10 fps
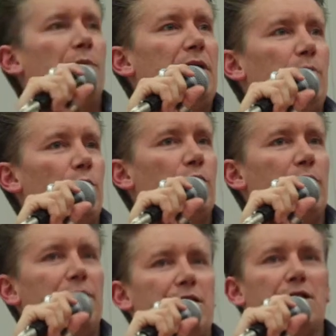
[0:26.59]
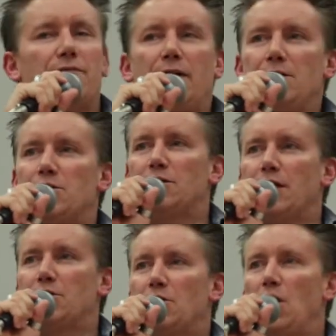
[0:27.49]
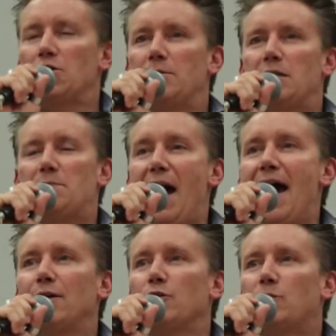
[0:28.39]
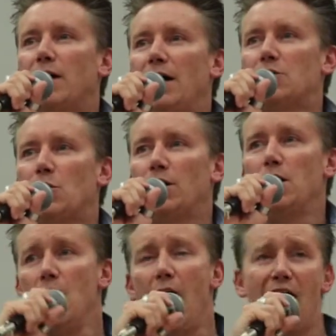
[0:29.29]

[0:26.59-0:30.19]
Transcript: what people were doing at these conventions. I saw some of these panels when guys were going,